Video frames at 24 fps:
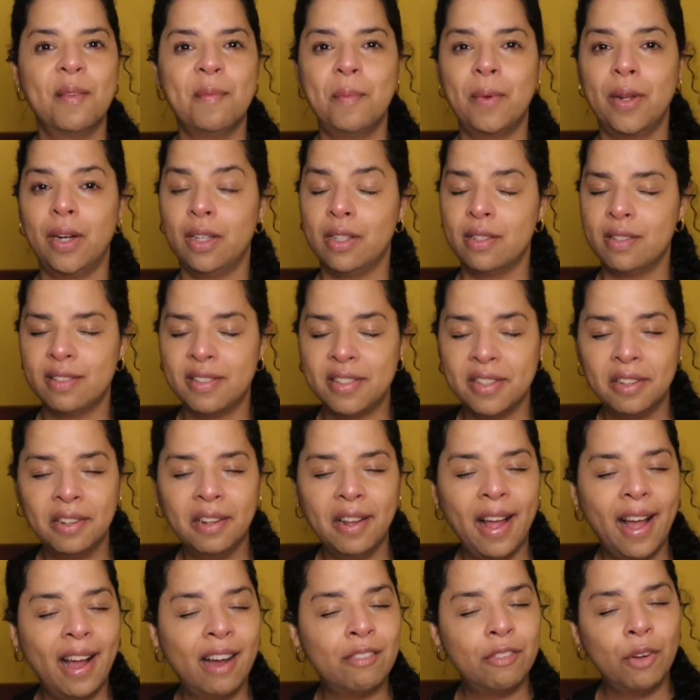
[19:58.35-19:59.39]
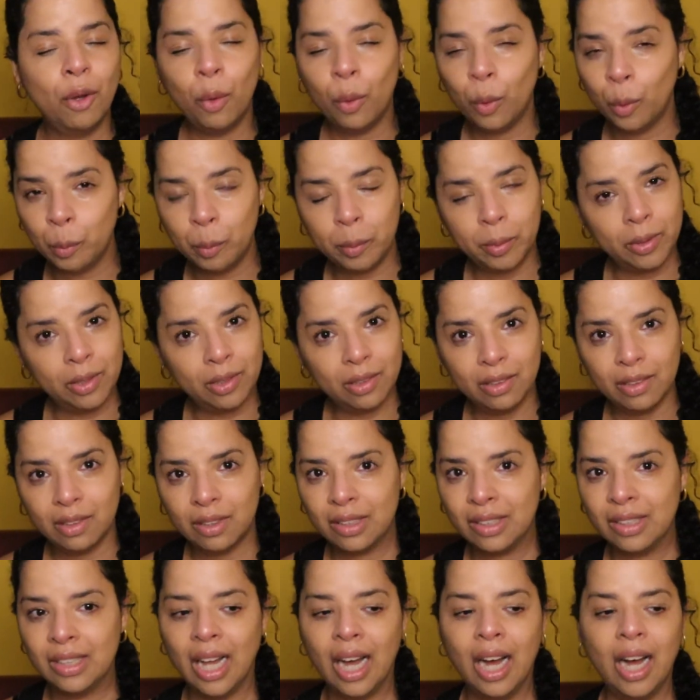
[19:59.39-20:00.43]
but I still have hope
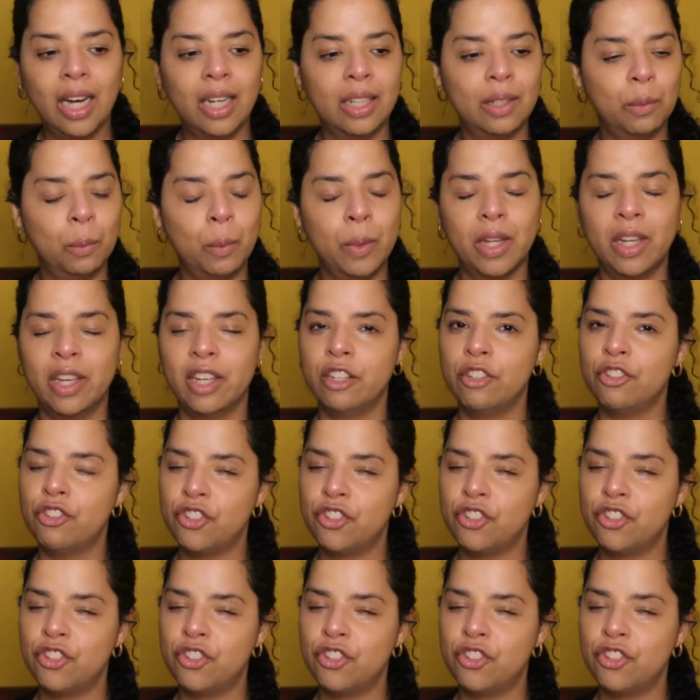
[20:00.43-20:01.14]
that we can